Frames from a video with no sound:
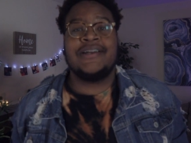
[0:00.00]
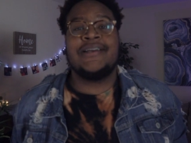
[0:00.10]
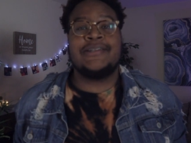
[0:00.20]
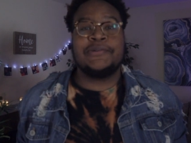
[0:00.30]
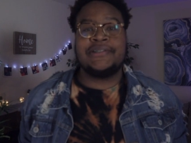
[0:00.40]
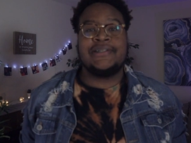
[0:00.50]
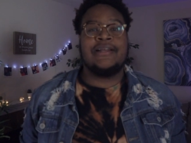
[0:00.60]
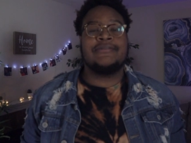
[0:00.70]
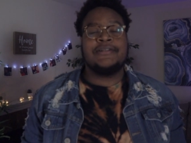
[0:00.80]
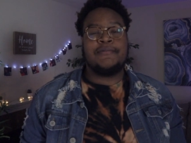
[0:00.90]
StockX recently, I
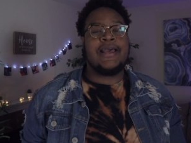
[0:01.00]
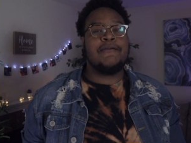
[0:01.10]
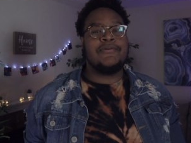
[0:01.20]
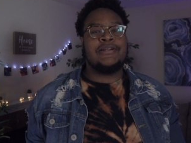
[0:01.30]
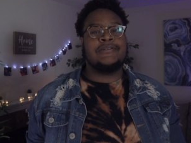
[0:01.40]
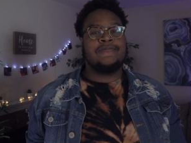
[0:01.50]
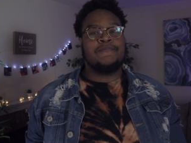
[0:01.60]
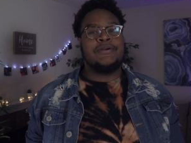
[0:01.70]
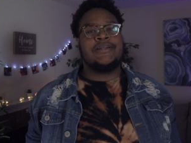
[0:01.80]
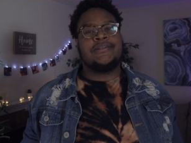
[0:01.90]
was a little bit
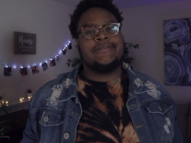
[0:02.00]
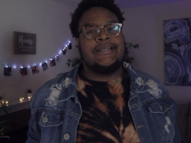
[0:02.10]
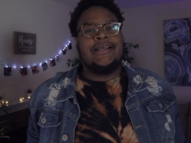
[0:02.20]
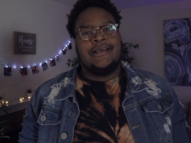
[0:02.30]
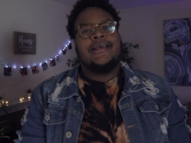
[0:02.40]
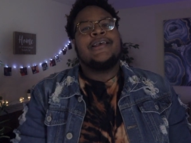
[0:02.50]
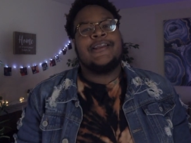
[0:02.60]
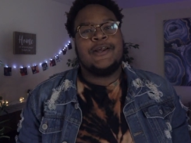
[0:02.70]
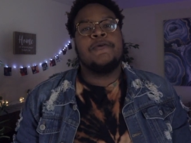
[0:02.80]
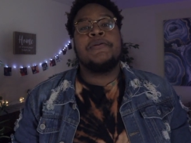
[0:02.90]
apprehensive because,
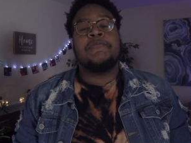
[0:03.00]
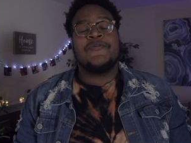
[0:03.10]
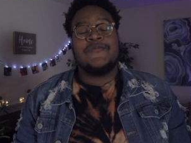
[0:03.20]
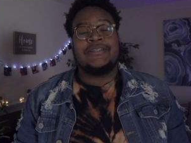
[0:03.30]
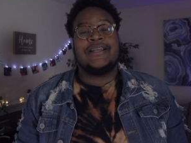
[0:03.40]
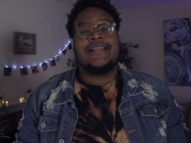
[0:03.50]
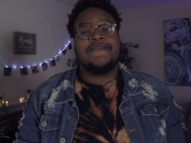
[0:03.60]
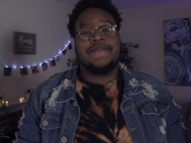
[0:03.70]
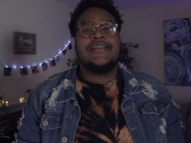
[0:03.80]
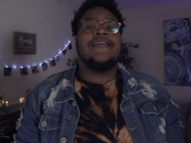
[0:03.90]
people have been saying
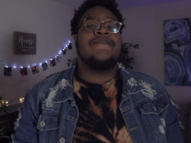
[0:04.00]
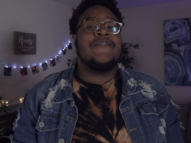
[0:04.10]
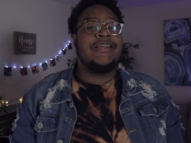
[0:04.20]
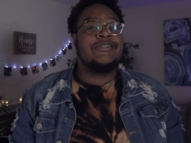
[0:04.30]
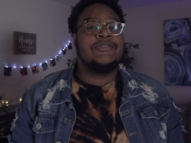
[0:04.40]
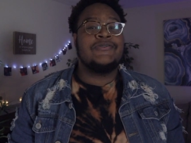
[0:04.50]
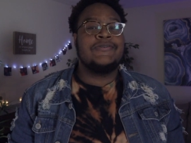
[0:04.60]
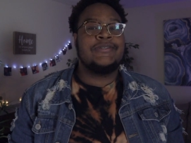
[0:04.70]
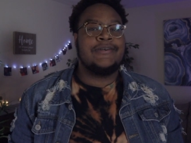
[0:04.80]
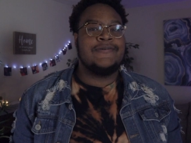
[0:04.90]
they've been getting fake
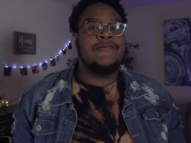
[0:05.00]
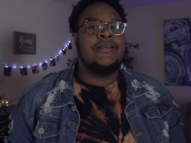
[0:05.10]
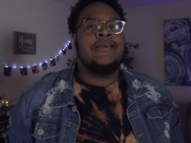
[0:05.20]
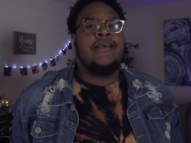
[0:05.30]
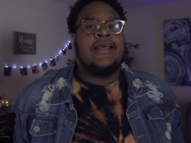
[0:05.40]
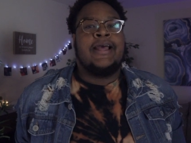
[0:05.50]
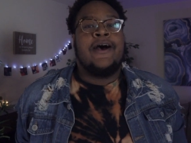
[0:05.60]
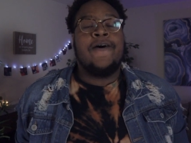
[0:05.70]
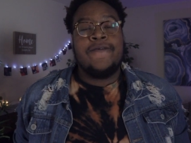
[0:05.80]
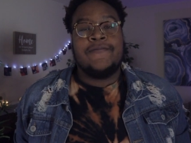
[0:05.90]
shoes. So
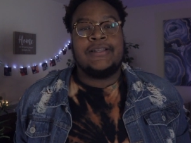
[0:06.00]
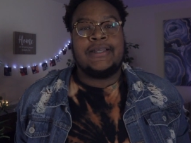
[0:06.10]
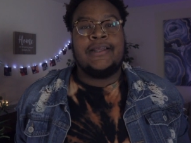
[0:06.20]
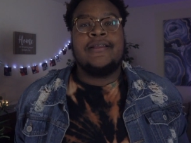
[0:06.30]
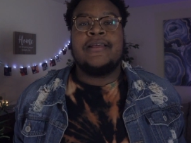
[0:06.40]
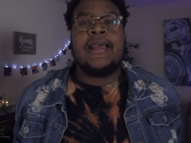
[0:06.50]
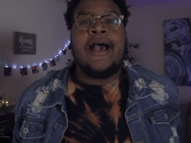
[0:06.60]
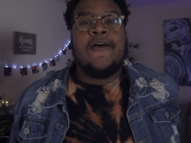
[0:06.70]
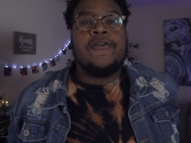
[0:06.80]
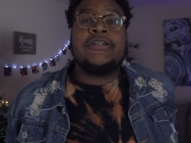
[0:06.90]
hopefully,
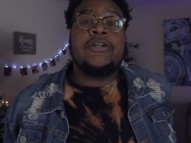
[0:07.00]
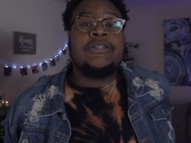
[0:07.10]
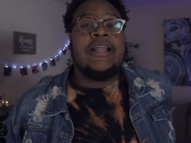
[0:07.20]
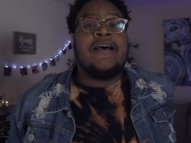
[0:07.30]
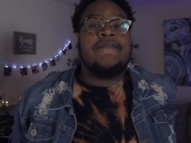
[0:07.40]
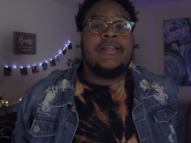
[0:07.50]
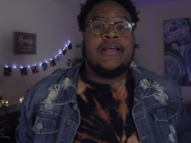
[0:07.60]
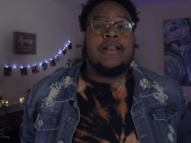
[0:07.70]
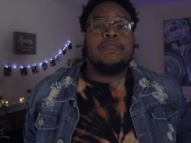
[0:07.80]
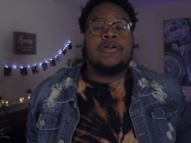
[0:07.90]
all the research that I've
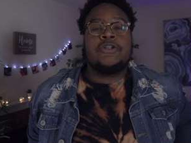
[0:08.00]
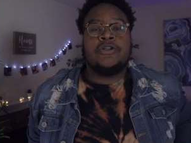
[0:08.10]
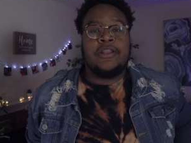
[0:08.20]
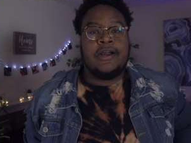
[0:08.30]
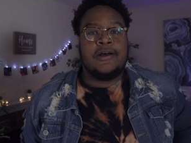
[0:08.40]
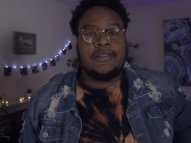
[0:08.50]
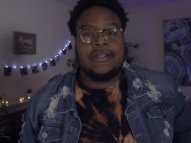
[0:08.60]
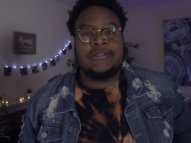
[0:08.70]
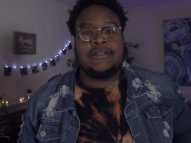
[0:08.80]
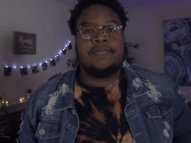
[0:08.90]
done, I'm pretty sure they're authentic.